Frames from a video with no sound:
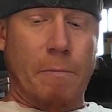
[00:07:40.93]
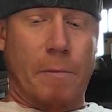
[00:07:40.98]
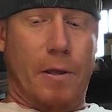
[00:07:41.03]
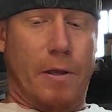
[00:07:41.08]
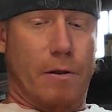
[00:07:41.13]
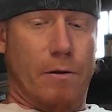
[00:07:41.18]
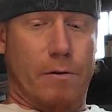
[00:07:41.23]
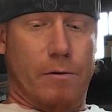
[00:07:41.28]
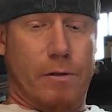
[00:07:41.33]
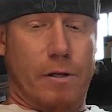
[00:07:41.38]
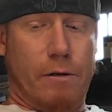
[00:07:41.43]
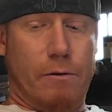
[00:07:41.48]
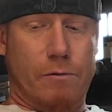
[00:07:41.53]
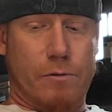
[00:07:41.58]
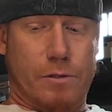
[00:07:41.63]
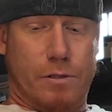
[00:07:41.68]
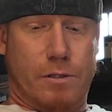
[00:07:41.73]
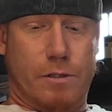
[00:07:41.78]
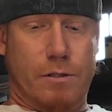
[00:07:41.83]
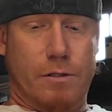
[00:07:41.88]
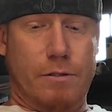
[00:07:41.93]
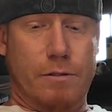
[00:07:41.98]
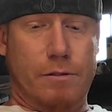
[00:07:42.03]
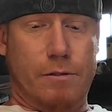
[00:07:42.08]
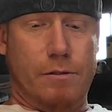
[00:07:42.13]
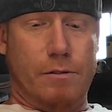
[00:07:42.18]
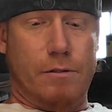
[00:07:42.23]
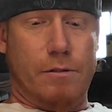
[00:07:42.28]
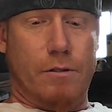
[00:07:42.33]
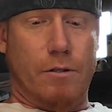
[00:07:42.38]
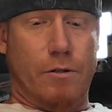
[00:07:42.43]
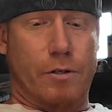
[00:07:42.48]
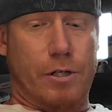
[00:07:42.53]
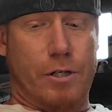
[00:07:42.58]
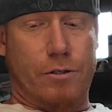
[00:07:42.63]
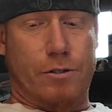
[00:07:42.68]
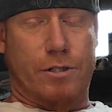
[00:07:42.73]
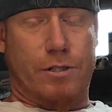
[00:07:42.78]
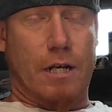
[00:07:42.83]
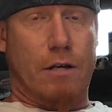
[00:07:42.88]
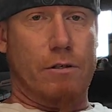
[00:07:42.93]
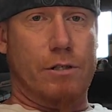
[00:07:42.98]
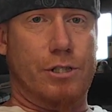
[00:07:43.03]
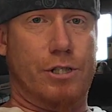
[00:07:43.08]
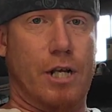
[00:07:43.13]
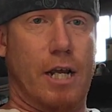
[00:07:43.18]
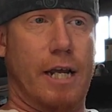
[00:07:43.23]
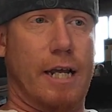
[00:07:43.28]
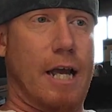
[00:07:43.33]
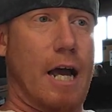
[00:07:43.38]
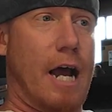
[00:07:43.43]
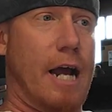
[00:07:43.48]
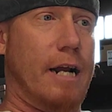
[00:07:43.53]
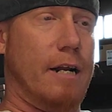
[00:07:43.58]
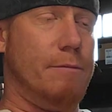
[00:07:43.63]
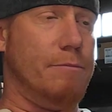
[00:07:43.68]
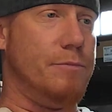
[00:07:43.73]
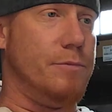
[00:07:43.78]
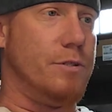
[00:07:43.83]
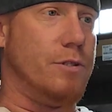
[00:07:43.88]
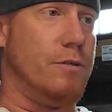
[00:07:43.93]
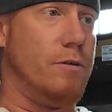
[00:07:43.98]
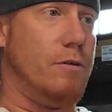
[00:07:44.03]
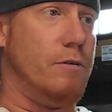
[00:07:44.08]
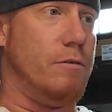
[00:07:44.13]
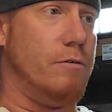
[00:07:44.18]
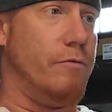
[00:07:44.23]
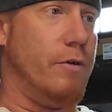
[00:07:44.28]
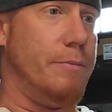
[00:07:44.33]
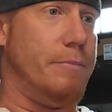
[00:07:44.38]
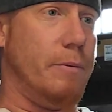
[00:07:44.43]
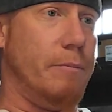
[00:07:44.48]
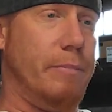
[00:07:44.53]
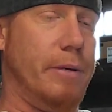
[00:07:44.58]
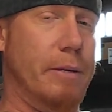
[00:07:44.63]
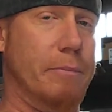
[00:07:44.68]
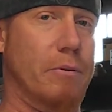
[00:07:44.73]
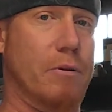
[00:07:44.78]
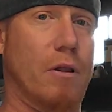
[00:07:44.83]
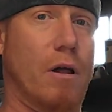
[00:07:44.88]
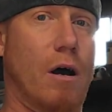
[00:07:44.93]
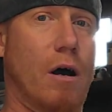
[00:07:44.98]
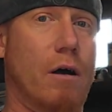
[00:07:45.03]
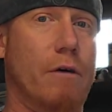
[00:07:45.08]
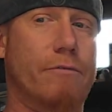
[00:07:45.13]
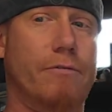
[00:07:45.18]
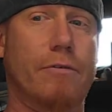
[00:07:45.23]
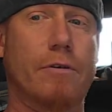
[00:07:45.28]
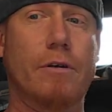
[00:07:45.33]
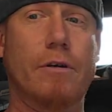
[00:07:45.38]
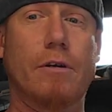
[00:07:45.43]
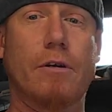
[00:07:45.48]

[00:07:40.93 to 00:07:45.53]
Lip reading: You know, they don't know that you're selling jank items or ripping people off.